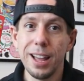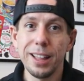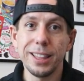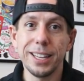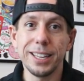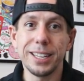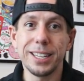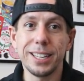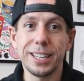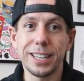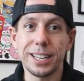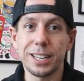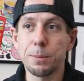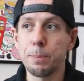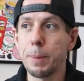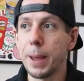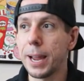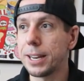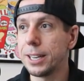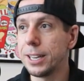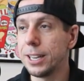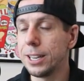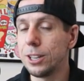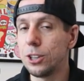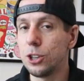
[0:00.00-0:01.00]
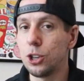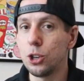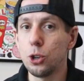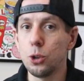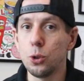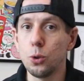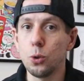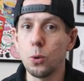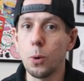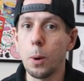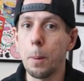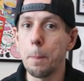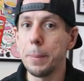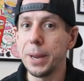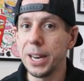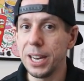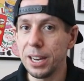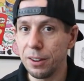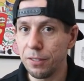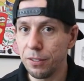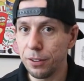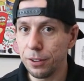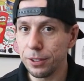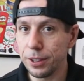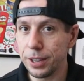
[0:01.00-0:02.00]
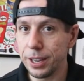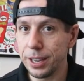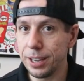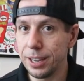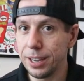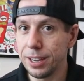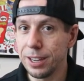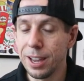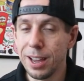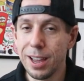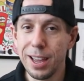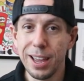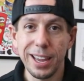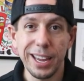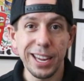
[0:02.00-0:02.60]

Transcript: This is expected to meaningfully